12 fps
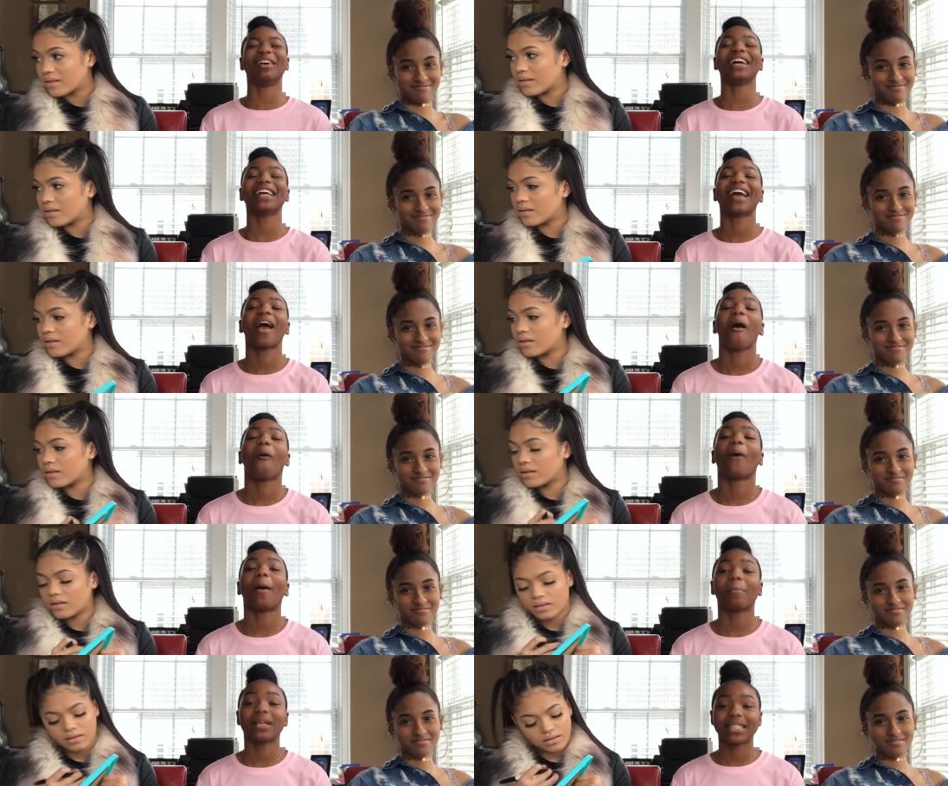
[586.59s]
Speaker 1: what
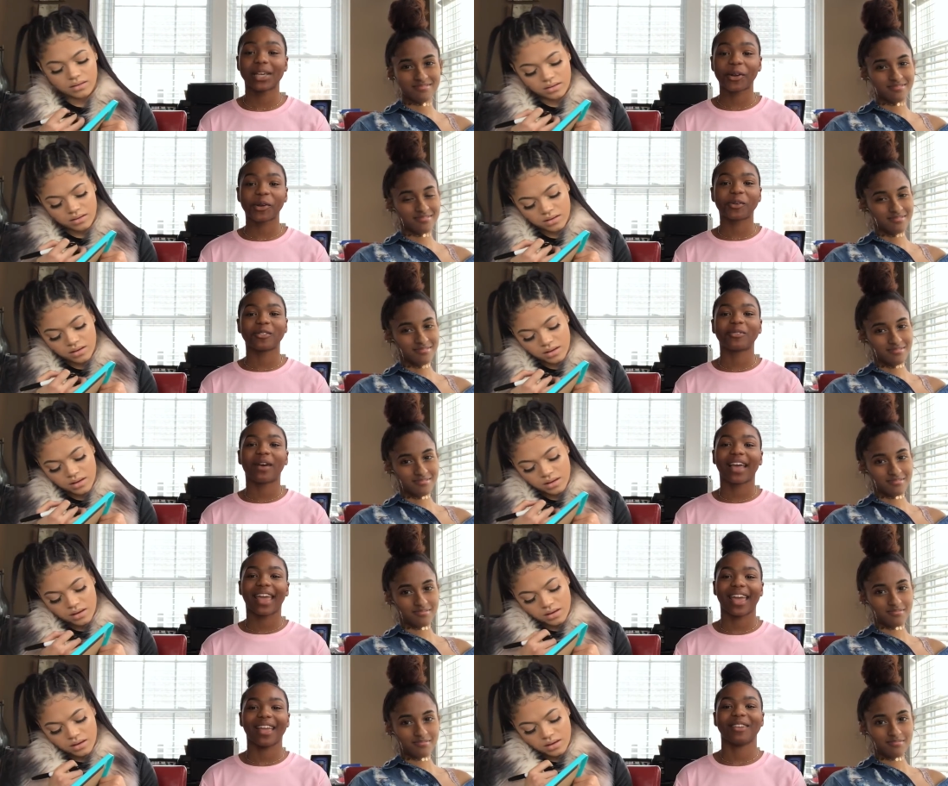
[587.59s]
what material do I
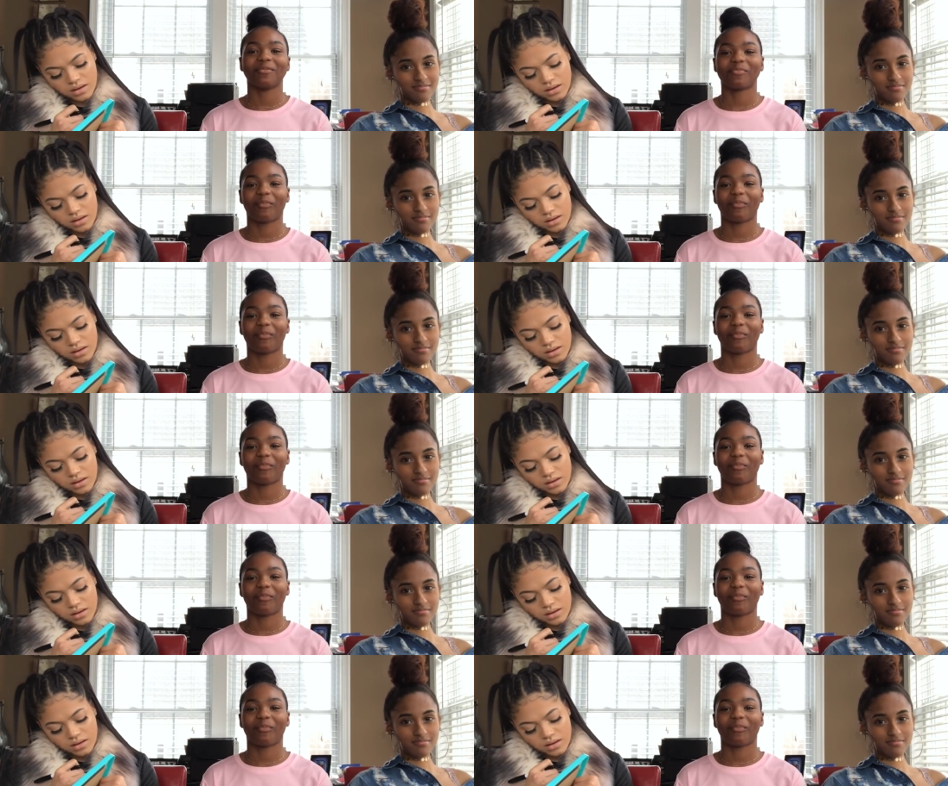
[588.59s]
hate?